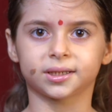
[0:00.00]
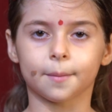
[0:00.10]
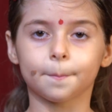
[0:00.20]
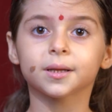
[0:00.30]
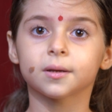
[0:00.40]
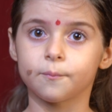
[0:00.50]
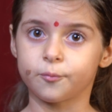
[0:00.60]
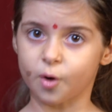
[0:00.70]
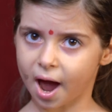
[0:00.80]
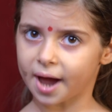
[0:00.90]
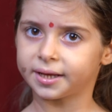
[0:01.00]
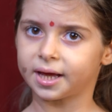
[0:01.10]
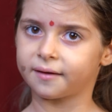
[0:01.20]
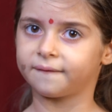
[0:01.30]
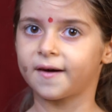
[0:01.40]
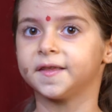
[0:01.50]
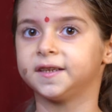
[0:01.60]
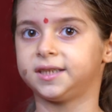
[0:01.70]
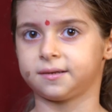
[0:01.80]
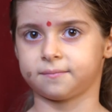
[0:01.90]
Sampat, pride and
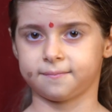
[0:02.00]
vanity.